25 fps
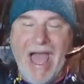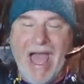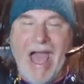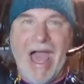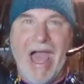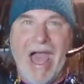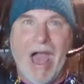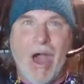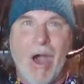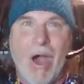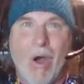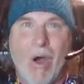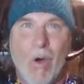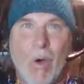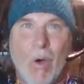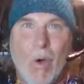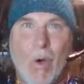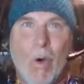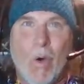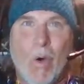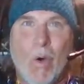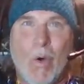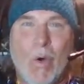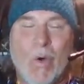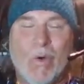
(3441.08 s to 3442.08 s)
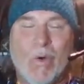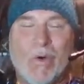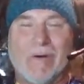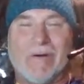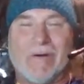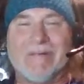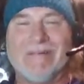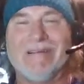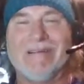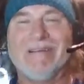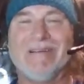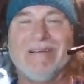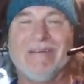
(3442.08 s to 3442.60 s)

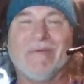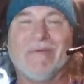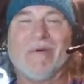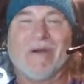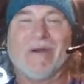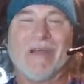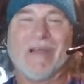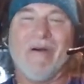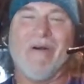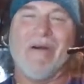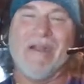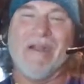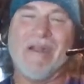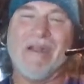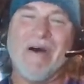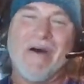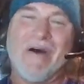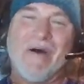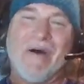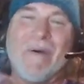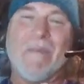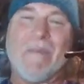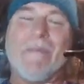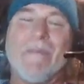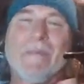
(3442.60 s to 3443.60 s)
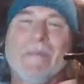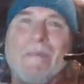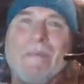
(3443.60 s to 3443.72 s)
Ow! We're going home.